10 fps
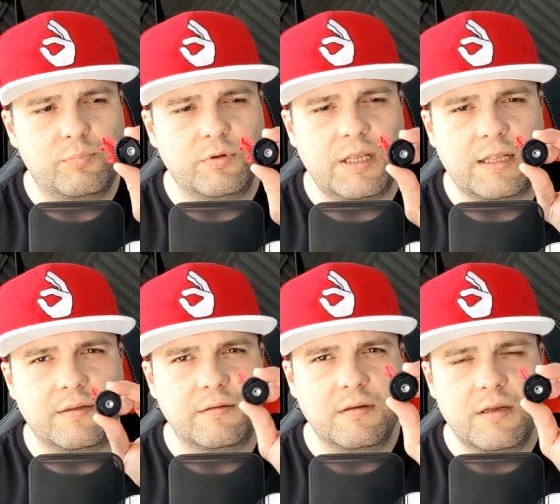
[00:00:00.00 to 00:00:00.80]
put
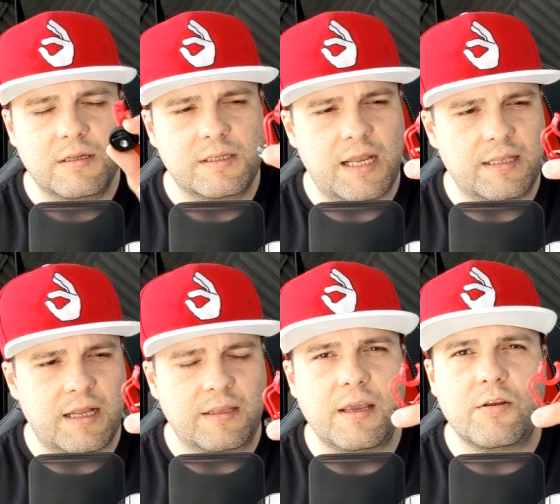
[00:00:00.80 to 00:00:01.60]
that,
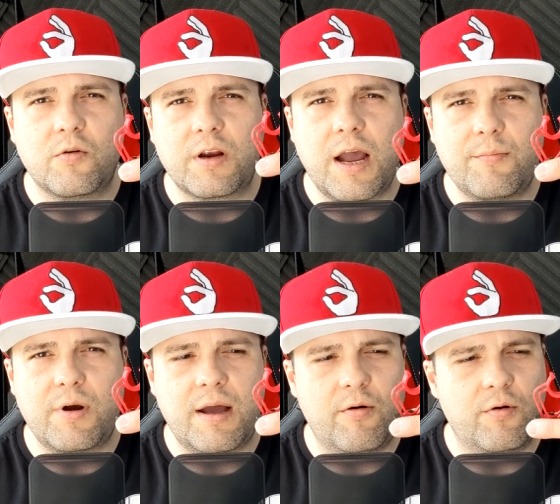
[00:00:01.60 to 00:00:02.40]
slide that in your
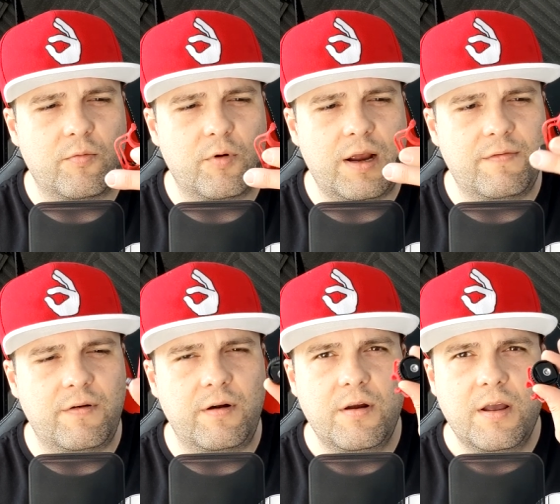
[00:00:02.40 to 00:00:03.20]
camera or
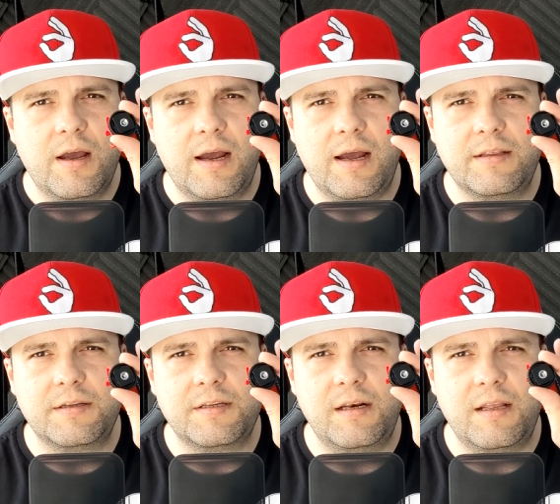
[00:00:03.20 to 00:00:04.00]
whatever. Uh,
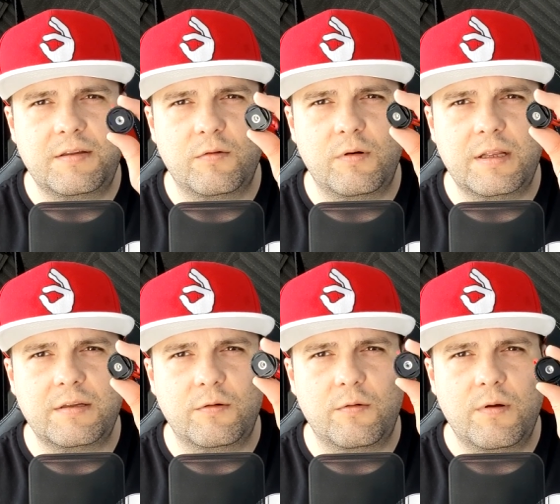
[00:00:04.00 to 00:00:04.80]
there's a little,
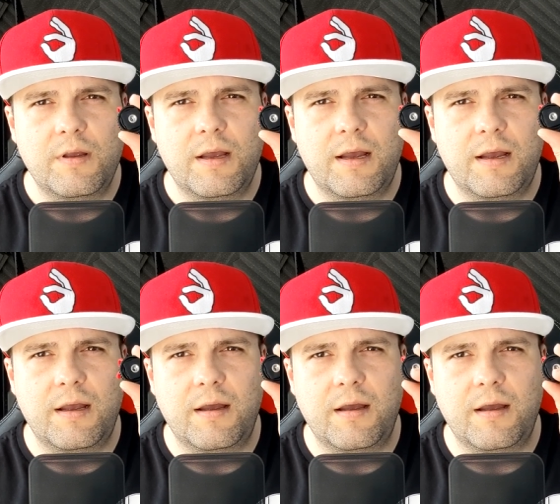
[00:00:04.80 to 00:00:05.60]
little
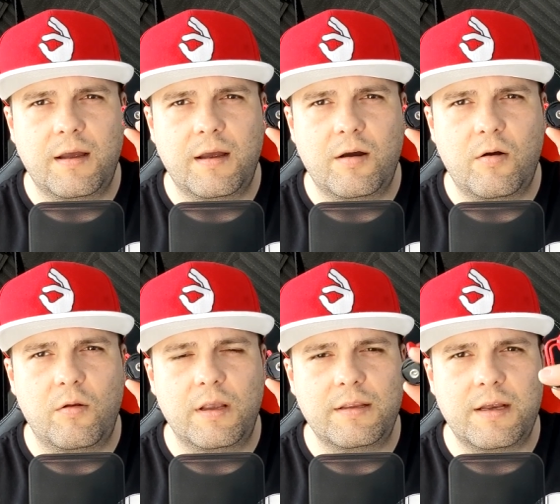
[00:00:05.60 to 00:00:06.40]
uh,
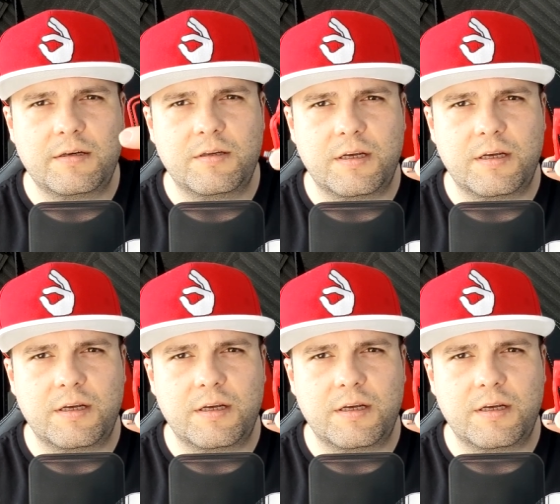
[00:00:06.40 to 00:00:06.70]
hole in there